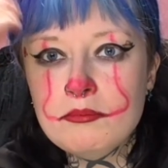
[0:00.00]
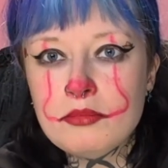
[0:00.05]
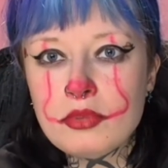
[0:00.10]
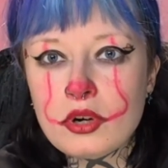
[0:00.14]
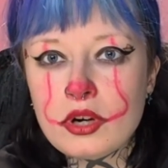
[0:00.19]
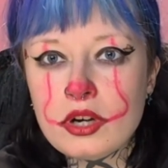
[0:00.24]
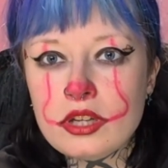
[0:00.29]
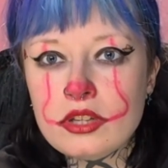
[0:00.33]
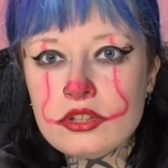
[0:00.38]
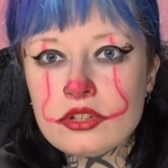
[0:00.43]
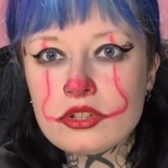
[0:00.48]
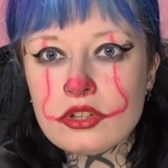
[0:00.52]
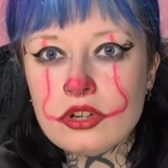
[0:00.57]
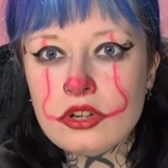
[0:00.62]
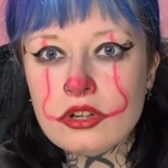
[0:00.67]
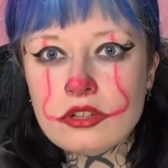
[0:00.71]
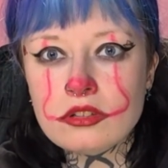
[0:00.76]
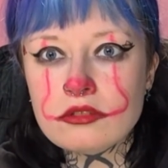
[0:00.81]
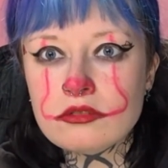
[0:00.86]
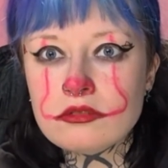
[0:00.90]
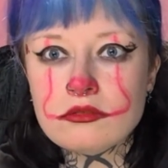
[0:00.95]
brain's
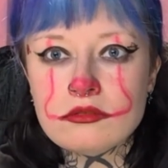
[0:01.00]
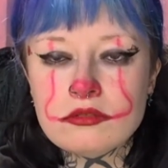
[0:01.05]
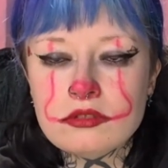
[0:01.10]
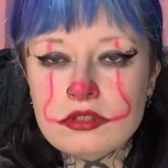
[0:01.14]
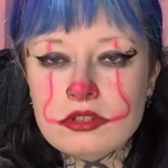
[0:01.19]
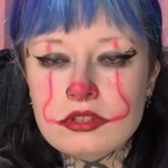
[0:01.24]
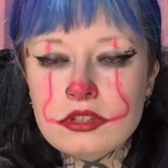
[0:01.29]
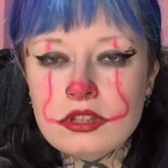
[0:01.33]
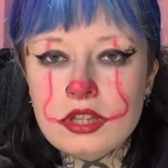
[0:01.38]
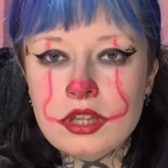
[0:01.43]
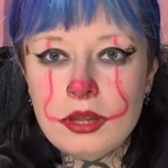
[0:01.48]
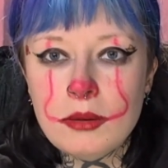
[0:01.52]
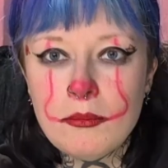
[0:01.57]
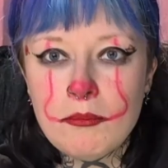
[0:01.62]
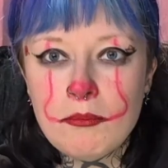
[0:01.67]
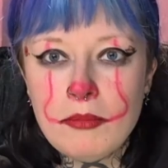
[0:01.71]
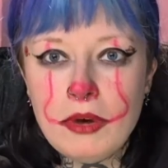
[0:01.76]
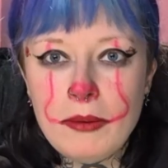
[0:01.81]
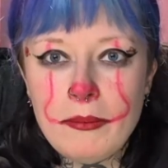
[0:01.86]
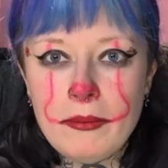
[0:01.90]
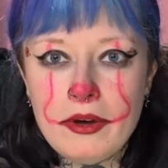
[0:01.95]
gone,
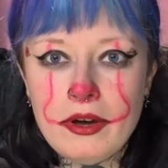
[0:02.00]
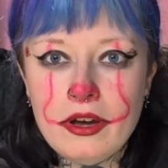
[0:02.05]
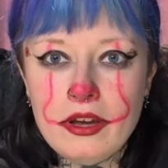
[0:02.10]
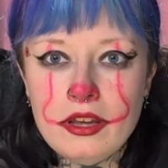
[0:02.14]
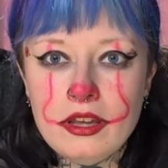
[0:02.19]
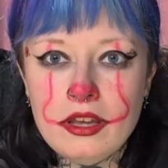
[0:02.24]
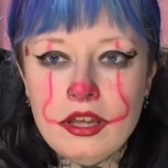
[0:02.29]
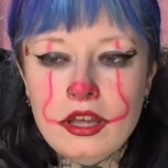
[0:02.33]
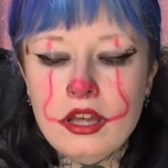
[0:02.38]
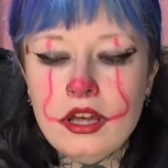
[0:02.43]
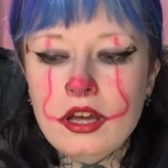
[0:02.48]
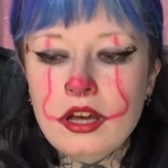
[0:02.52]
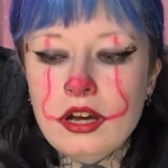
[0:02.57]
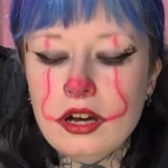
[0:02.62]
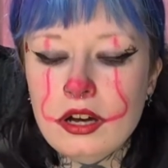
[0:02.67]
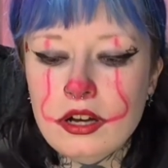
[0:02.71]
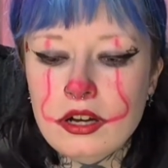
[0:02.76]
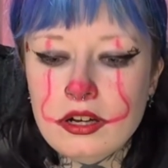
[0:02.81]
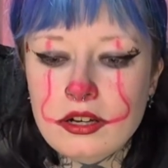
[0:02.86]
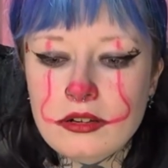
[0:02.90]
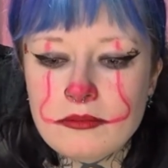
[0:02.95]
bye bye.
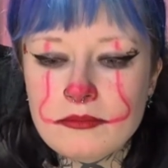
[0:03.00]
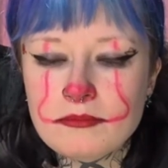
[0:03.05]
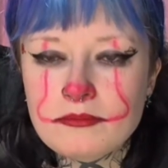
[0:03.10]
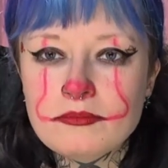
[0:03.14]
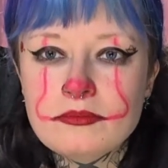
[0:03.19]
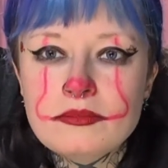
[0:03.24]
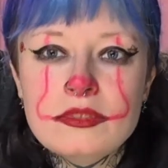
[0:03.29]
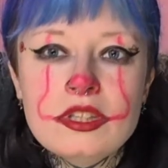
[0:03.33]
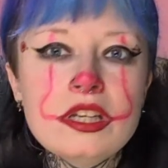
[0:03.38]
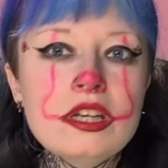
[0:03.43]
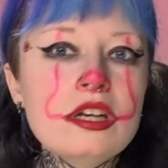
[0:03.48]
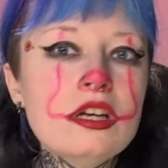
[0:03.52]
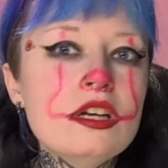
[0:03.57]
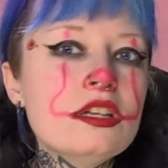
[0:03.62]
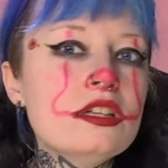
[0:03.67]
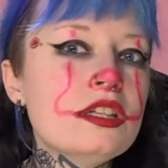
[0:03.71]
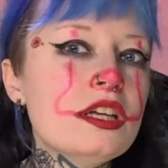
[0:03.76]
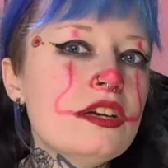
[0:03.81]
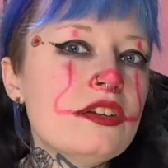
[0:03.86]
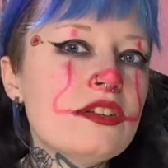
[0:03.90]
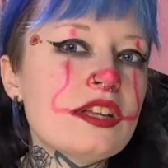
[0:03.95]

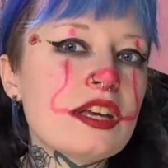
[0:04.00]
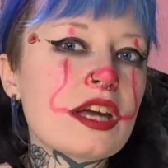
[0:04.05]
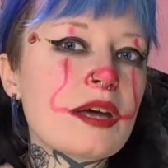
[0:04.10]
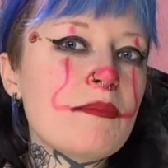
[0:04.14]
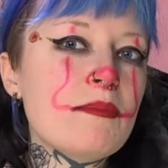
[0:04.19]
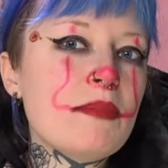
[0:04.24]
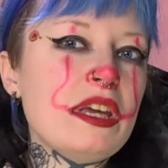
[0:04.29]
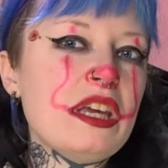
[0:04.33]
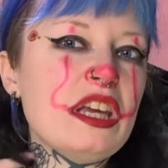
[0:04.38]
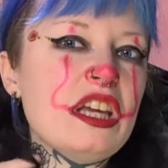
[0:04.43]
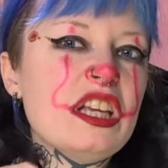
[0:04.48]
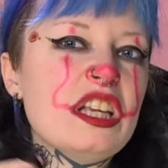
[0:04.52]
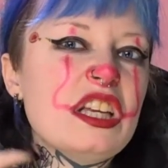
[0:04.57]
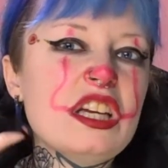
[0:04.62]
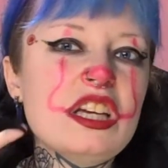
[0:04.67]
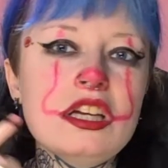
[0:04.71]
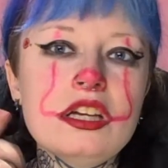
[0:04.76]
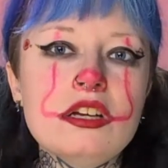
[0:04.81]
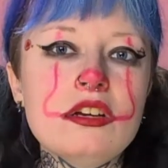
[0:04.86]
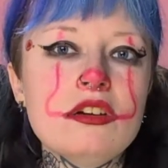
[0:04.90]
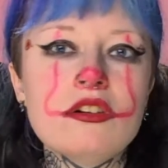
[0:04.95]
Say it's like a
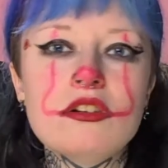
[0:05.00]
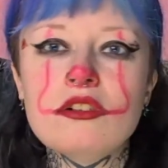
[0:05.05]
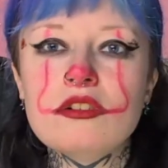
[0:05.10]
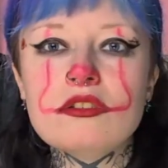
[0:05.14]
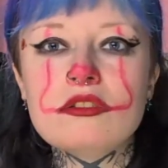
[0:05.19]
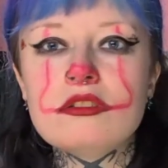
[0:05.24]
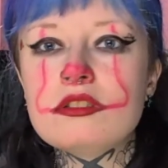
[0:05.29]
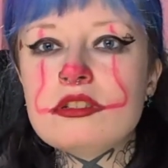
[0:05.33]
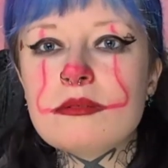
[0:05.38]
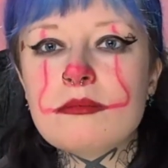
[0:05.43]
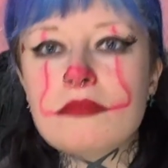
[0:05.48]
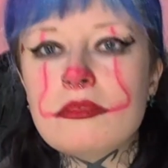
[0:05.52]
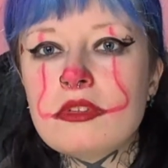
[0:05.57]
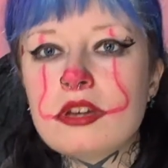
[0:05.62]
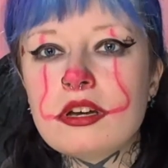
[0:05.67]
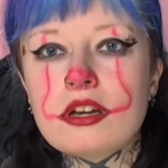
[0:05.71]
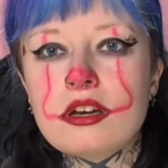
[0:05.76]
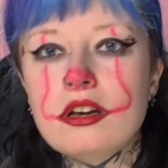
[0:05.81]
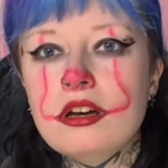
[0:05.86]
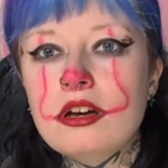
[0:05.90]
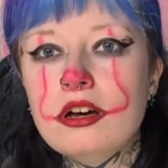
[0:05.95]
peony or
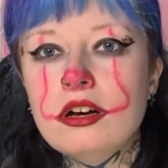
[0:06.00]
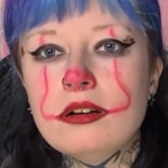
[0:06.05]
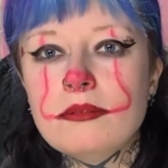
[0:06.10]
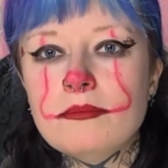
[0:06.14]
something.